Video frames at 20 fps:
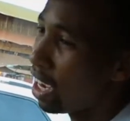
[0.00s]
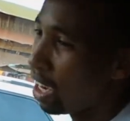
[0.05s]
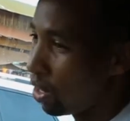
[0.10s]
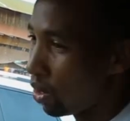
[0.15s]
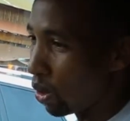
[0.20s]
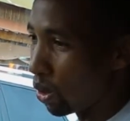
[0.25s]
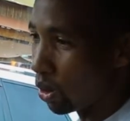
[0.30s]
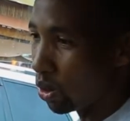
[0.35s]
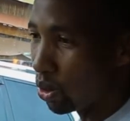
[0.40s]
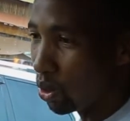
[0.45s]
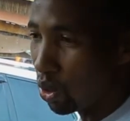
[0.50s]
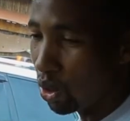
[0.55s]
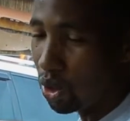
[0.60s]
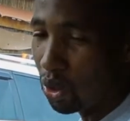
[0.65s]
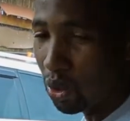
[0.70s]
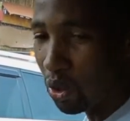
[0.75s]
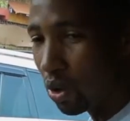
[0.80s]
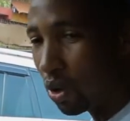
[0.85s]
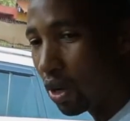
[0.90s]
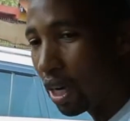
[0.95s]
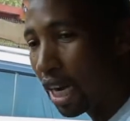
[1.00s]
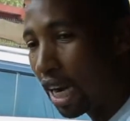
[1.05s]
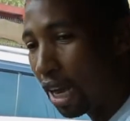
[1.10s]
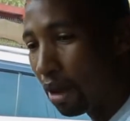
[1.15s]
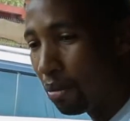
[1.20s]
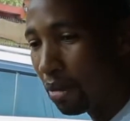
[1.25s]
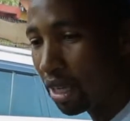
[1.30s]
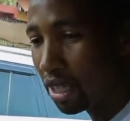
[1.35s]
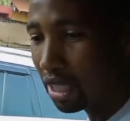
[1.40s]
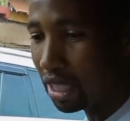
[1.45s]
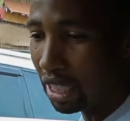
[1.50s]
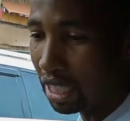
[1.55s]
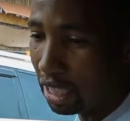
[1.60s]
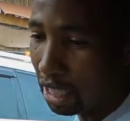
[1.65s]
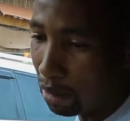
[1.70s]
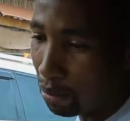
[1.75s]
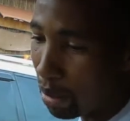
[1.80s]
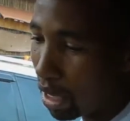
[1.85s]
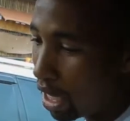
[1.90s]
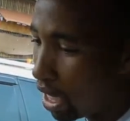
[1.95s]
control your climate
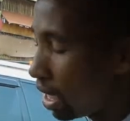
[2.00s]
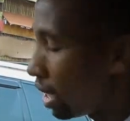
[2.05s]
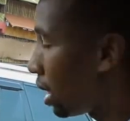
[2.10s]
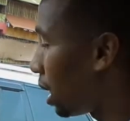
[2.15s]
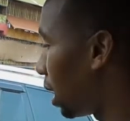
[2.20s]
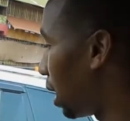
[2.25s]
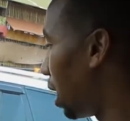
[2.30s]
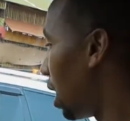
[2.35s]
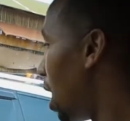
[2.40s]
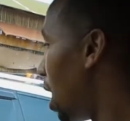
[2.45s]
independently.